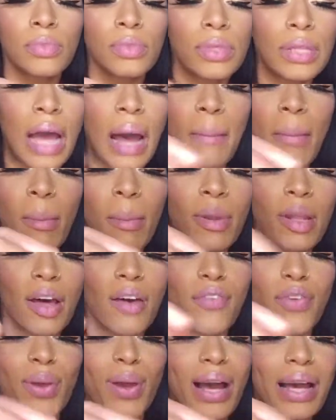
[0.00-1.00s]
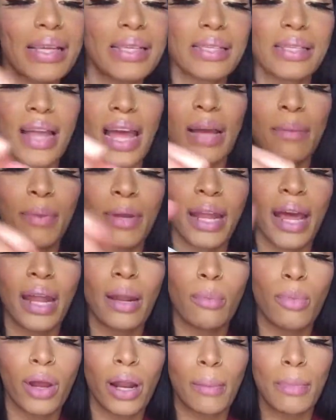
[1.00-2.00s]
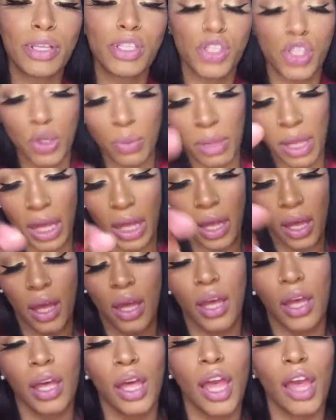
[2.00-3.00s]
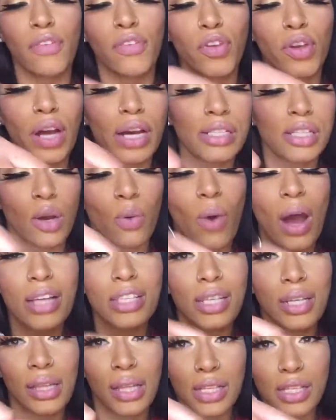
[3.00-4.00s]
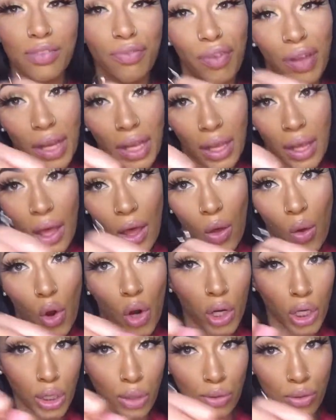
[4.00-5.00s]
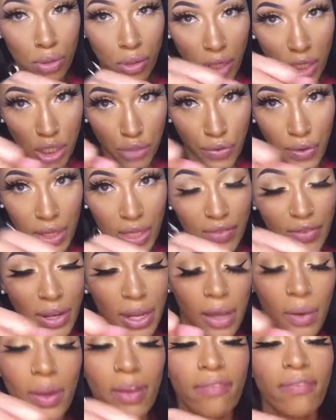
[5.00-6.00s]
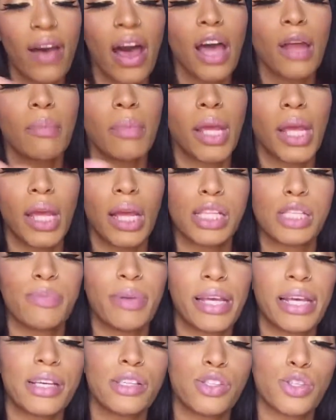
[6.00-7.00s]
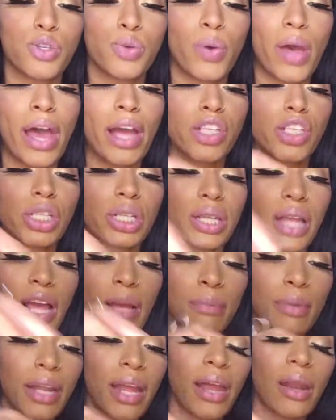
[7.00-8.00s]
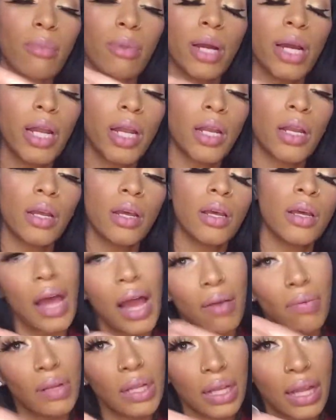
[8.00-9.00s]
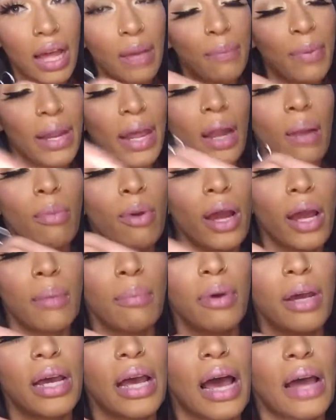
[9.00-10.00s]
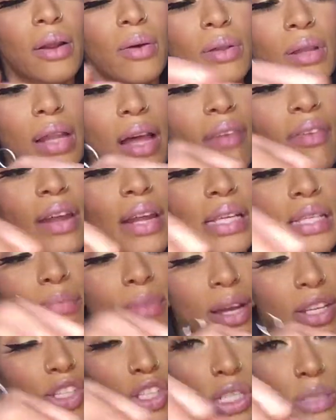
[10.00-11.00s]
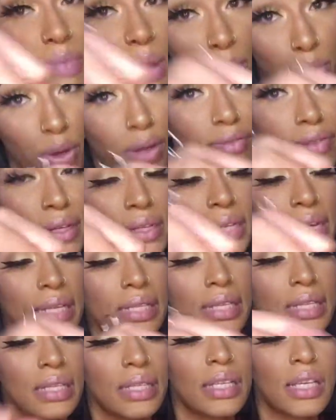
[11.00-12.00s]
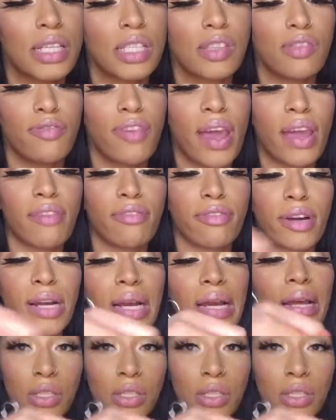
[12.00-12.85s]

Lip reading: Comment below if you guys like banana bread. I'm assuming if you guys are watching this video or you search for this video and found me, it's because you actually like banana bread. I really like banana bread, but I don't love it as much as my boyfriend does. This is his favorite